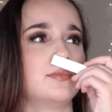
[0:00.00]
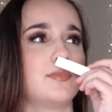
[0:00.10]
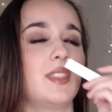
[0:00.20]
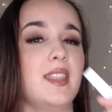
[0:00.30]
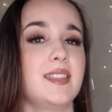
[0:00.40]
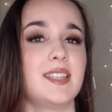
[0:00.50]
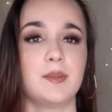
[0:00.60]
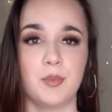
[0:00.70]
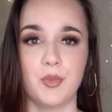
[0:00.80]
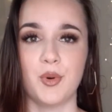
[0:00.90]
This
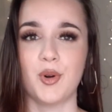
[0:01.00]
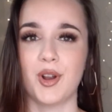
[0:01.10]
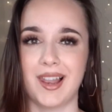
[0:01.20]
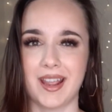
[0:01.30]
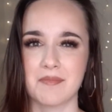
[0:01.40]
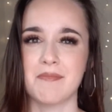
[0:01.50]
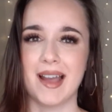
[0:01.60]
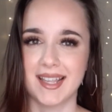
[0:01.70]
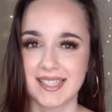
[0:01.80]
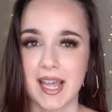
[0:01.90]
is more like
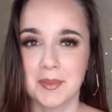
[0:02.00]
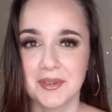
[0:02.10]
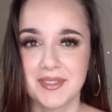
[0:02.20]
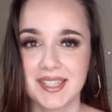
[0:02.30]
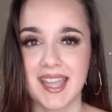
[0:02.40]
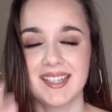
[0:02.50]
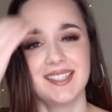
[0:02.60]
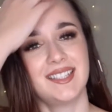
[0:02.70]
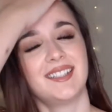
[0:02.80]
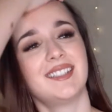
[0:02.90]
my type of
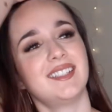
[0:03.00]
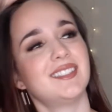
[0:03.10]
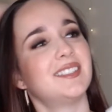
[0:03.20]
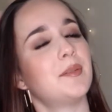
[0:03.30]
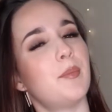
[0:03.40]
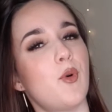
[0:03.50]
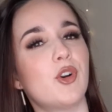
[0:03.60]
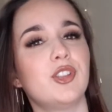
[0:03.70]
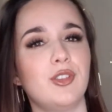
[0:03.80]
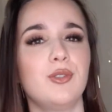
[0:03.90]
scent.
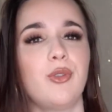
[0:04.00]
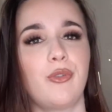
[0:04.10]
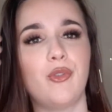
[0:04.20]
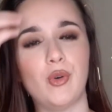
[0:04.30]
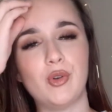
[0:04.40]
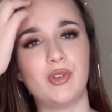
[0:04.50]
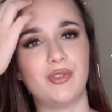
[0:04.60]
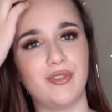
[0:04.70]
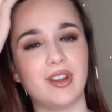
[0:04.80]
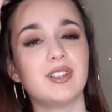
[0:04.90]
More
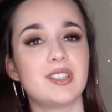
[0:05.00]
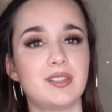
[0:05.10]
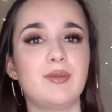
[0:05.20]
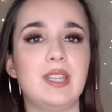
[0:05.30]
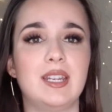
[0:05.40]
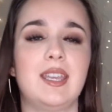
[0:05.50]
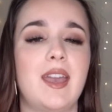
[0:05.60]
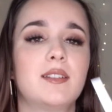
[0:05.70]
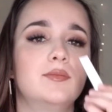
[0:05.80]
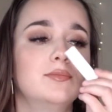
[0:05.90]
youthful, very sweet
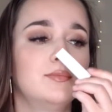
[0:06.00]
again.